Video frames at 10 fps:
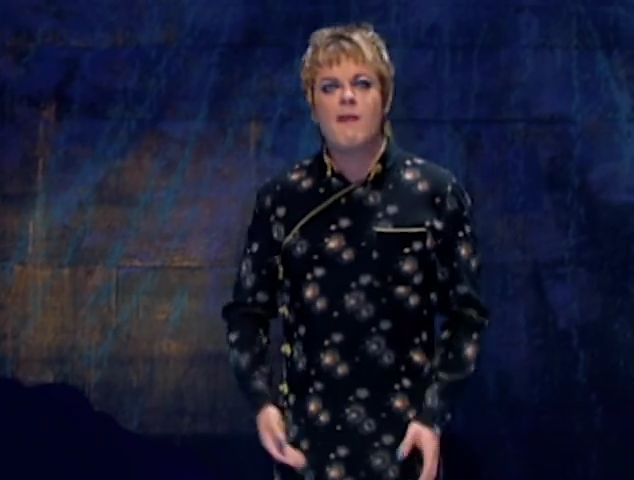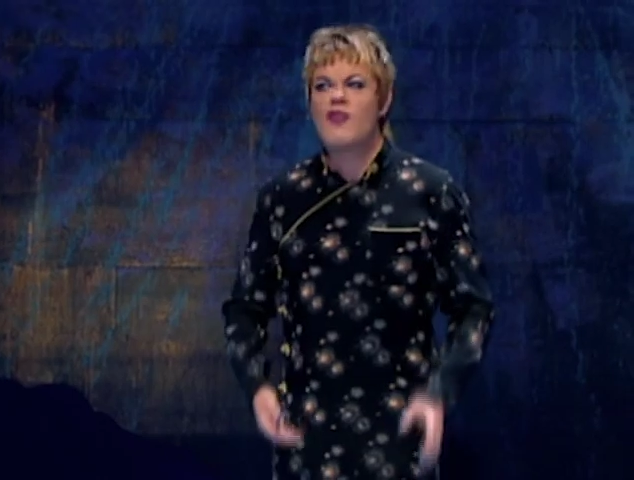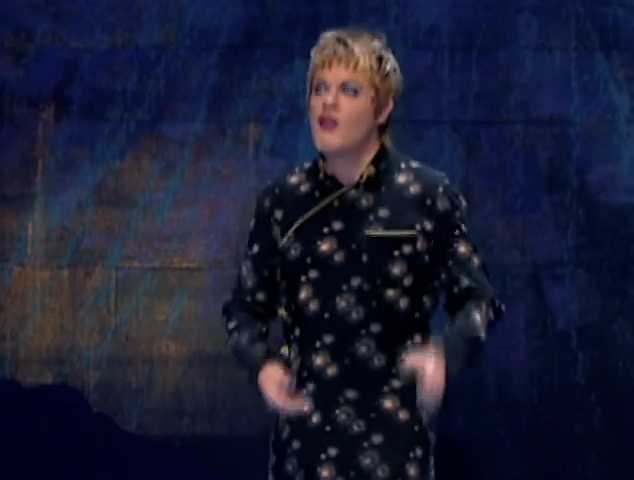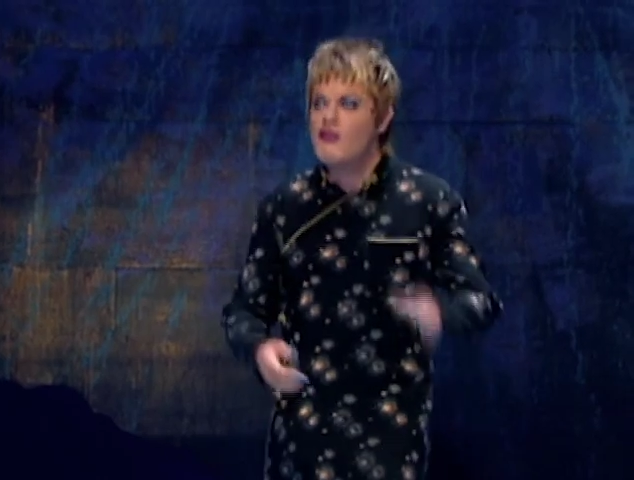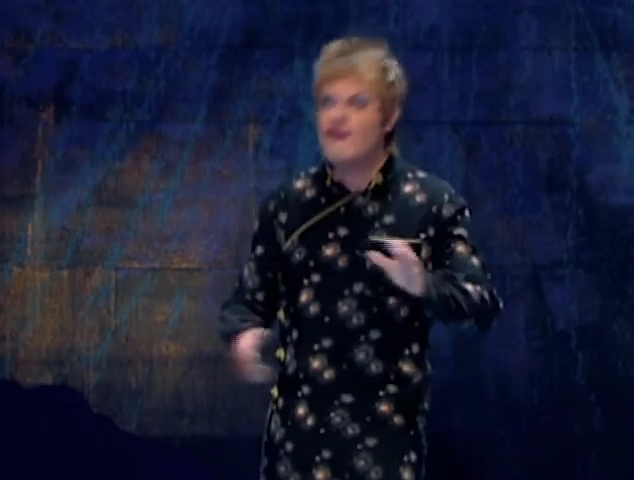
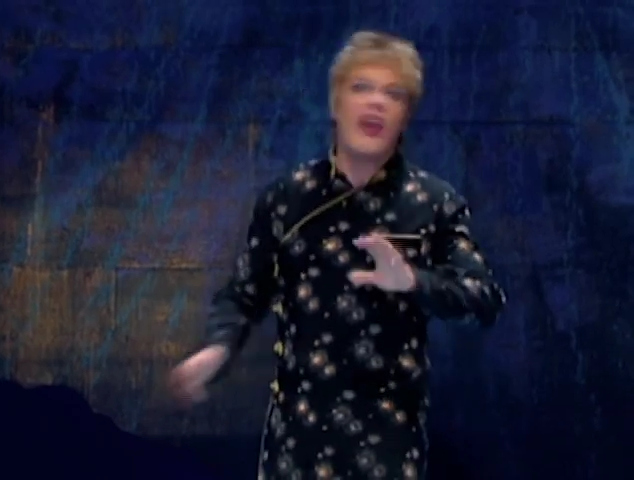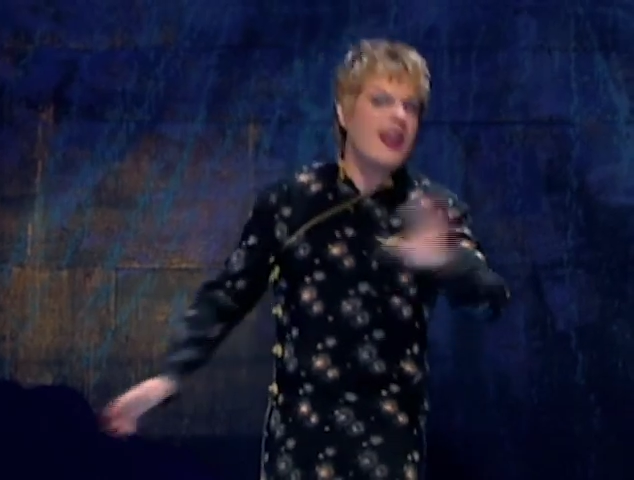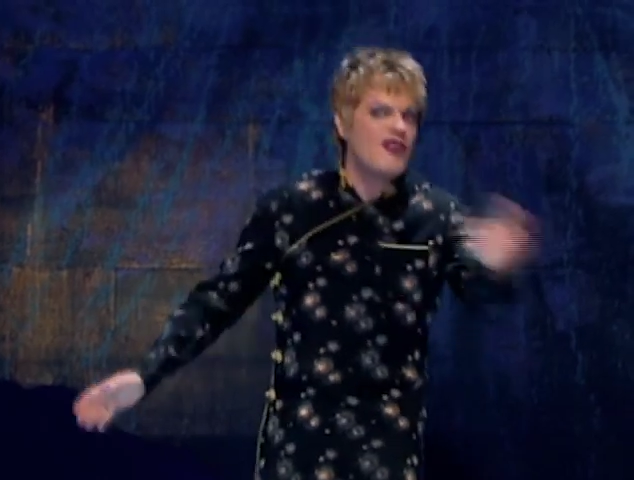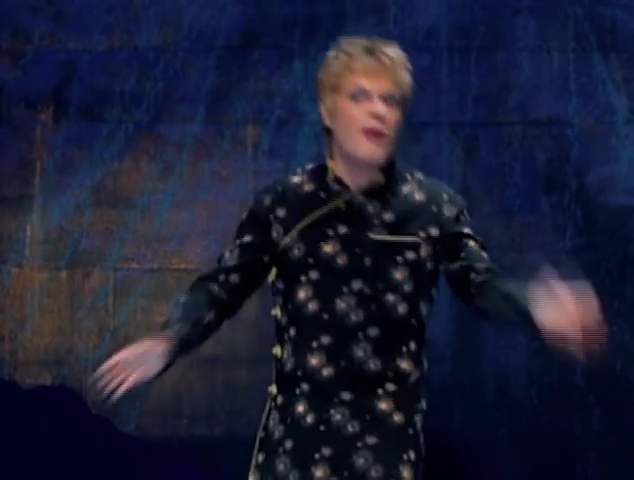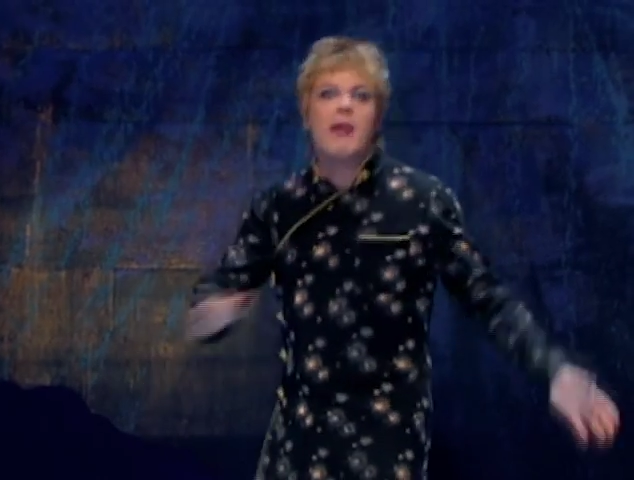So
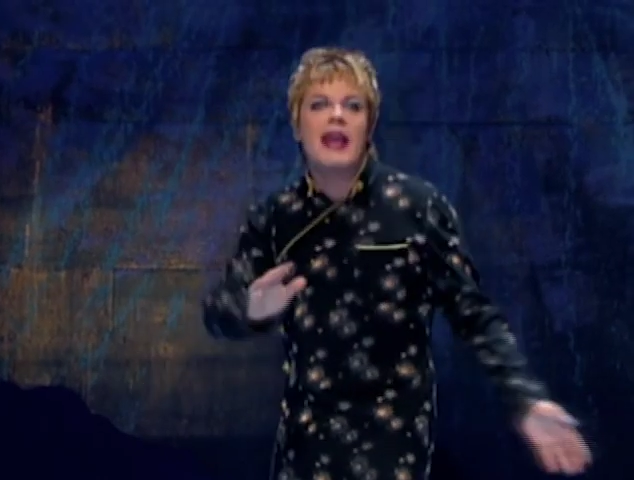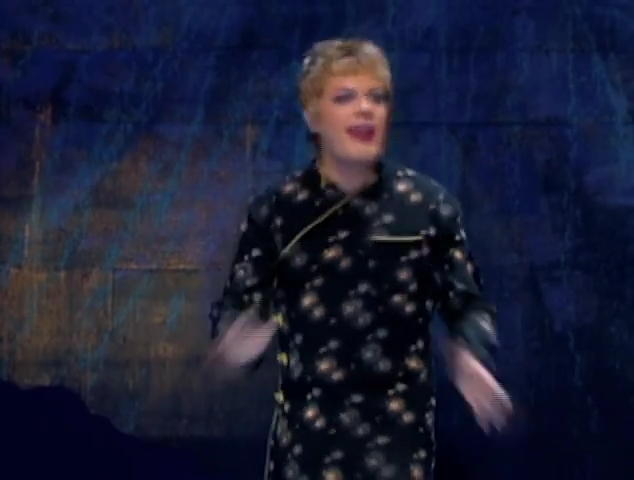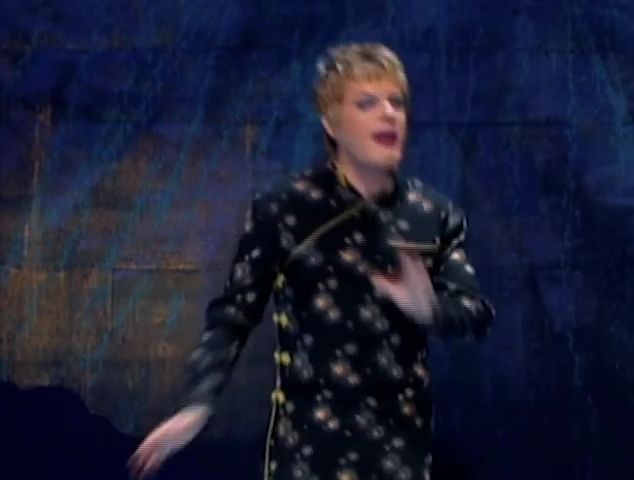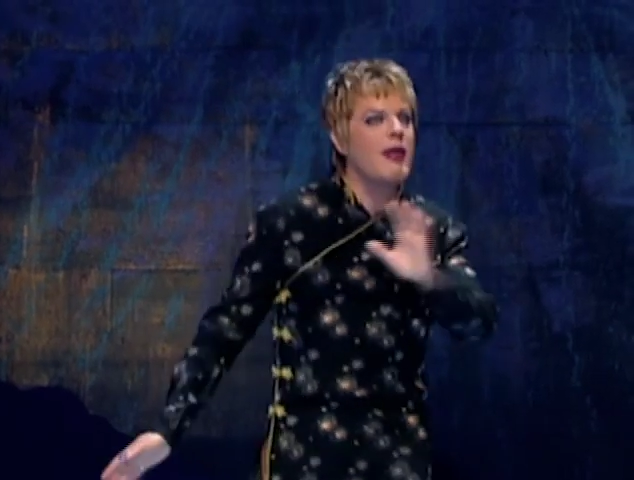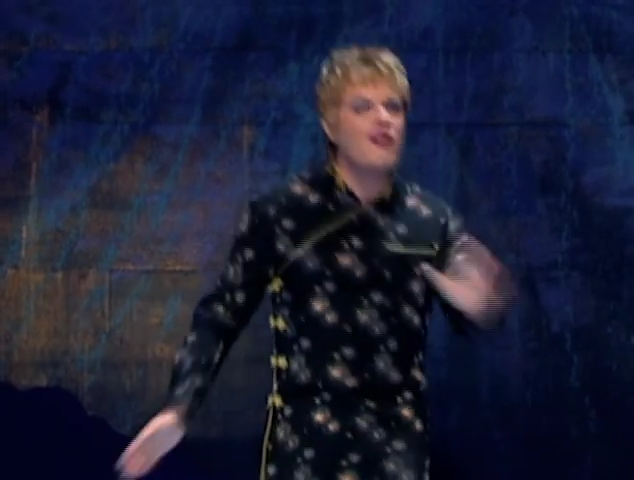running, jumping,
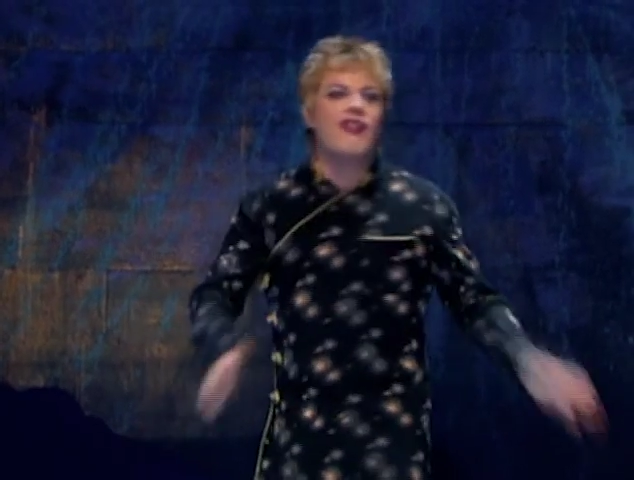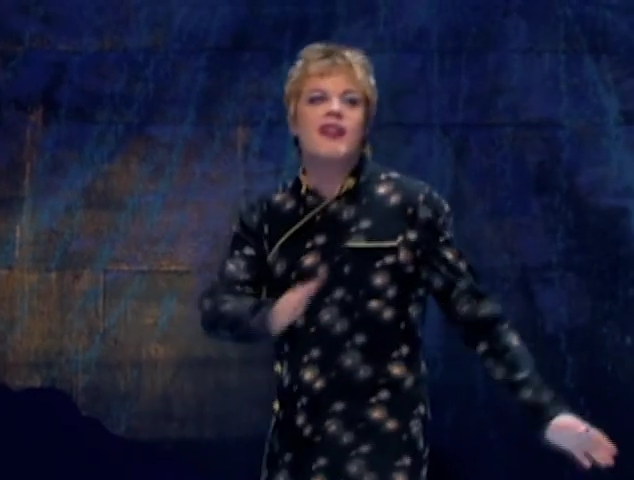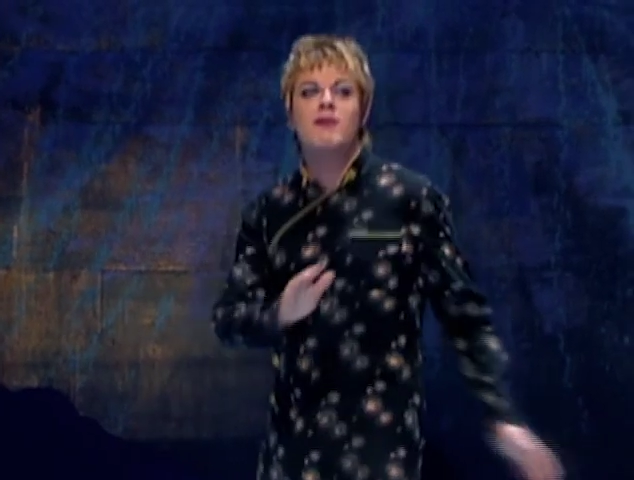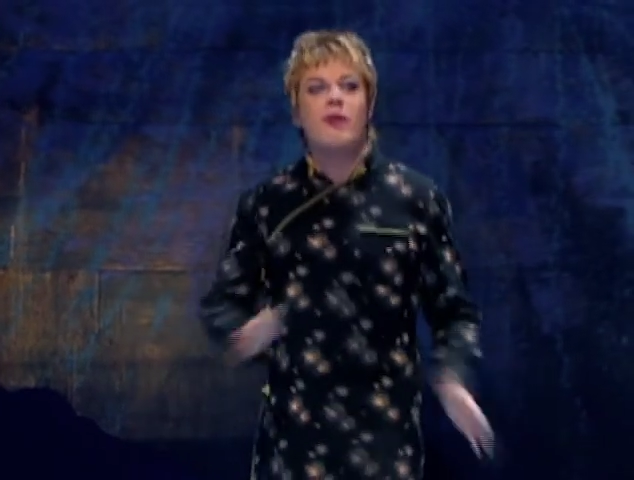climbing trees,